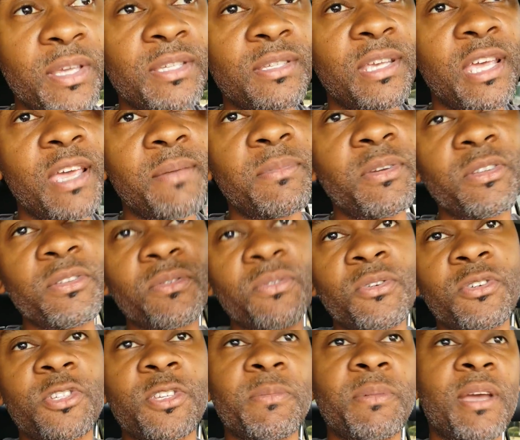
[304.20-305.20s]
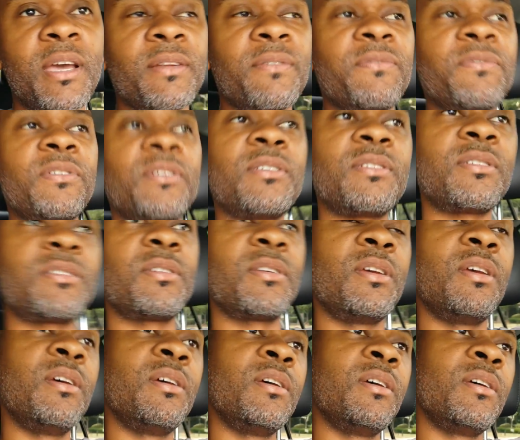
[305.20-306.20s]
salmon or some kind of fish
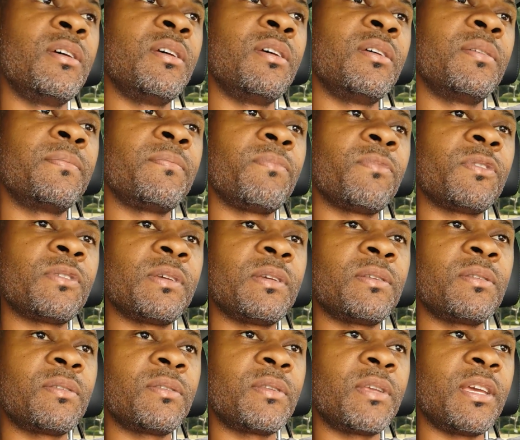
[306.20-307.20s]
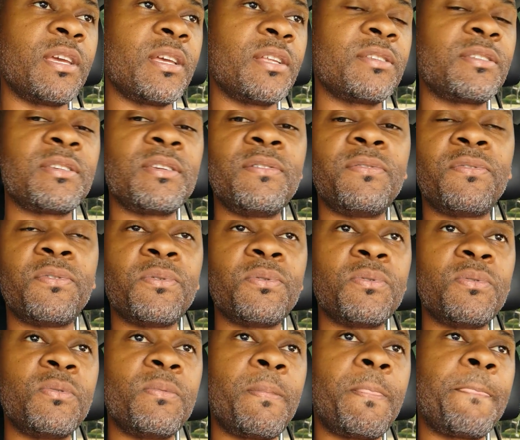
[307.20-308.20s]
and
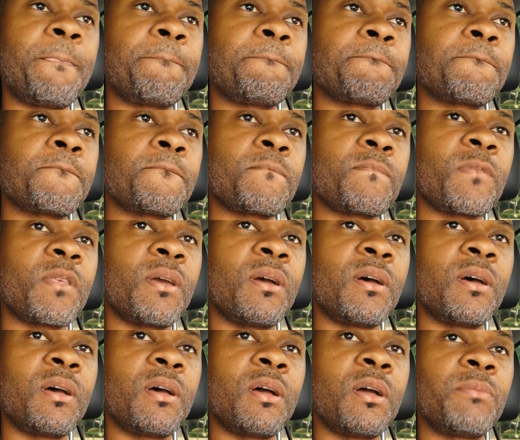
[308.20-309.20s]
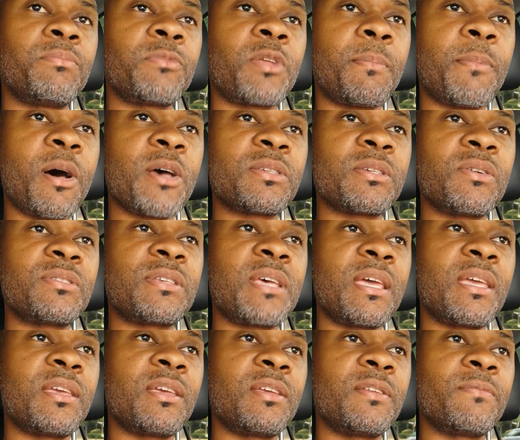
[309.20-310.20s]
seafood. I'm also
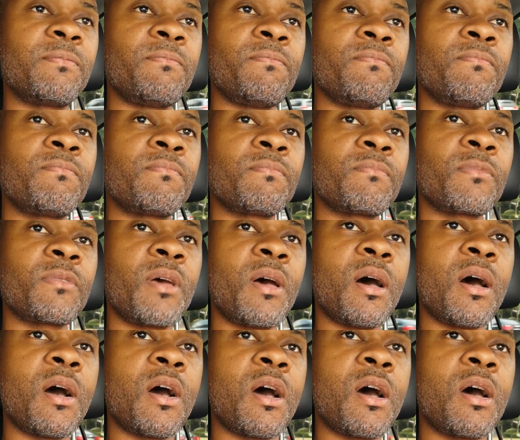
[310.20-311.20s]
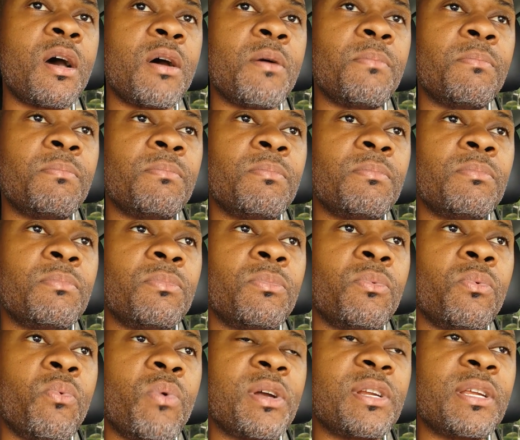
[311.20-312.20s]
taking
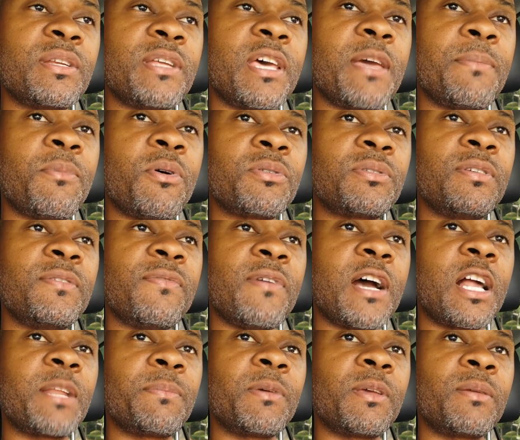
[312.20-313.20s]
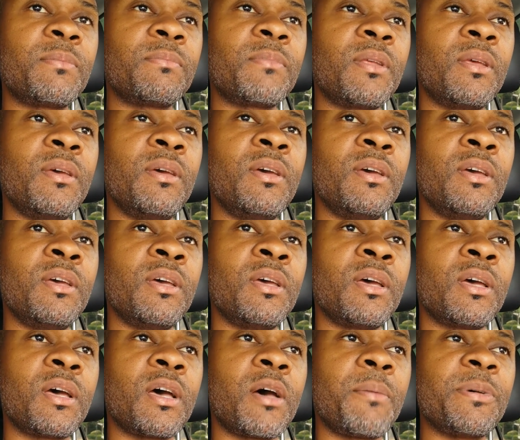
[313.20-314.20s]
One A Day multivitamin.
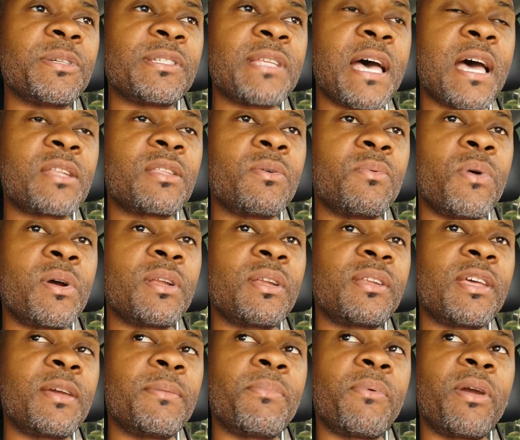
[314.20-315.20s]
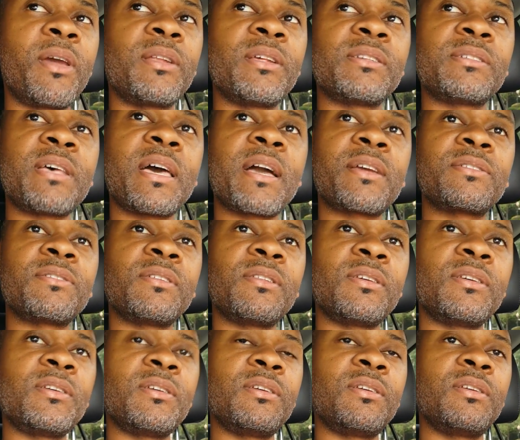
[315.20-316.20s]
It's not the One A Day brand. It's
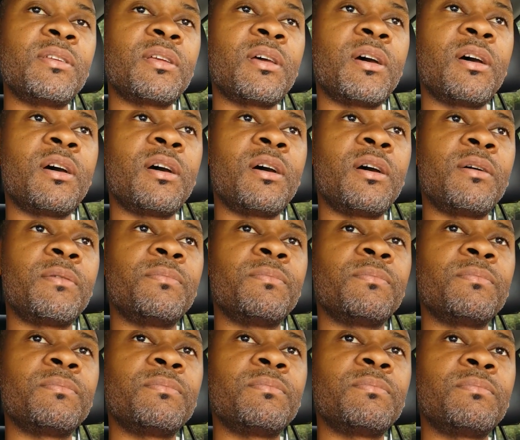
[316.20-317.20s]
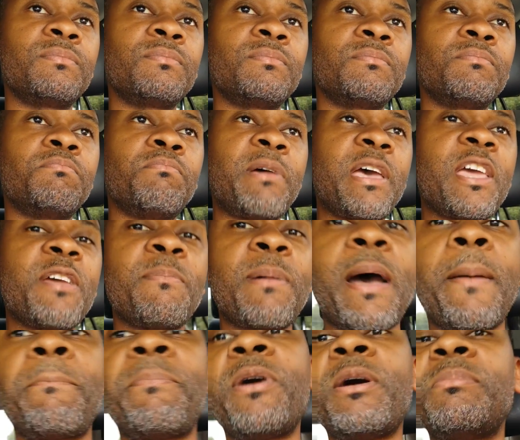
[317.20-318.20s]
actually made
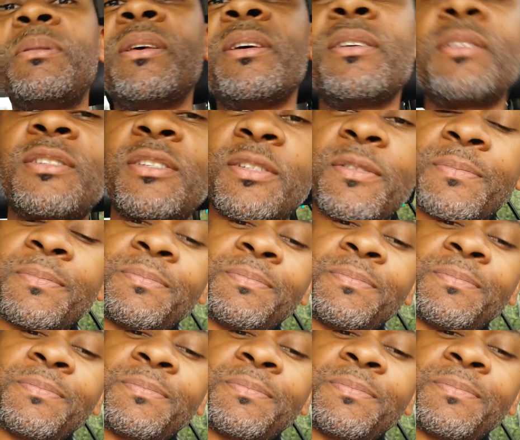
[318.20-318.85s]
by Publix,